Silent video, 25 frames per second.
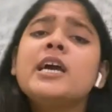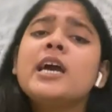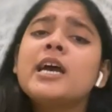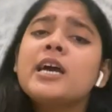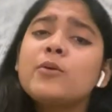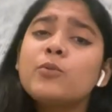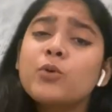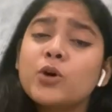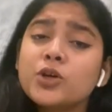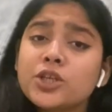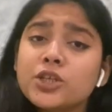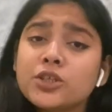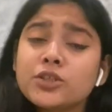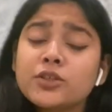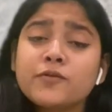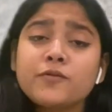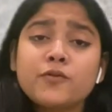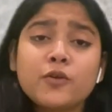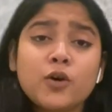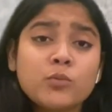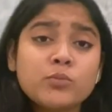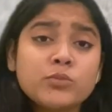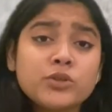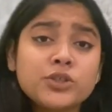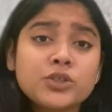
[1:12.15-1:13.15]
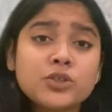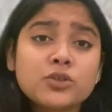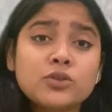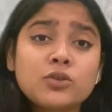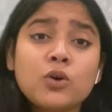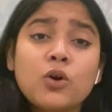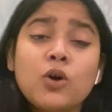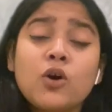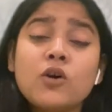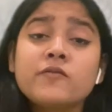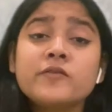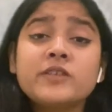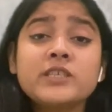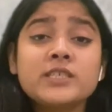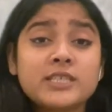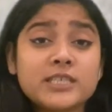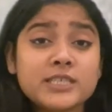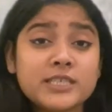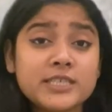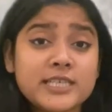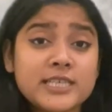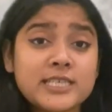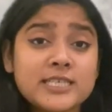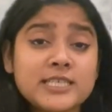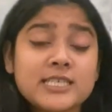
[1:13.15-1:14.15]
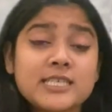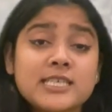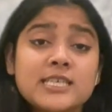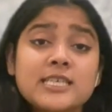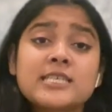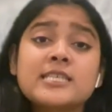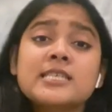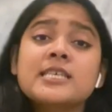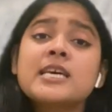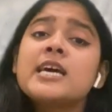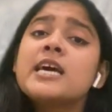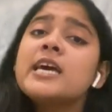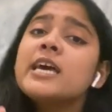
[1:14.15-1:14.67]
What are the formation of the sentences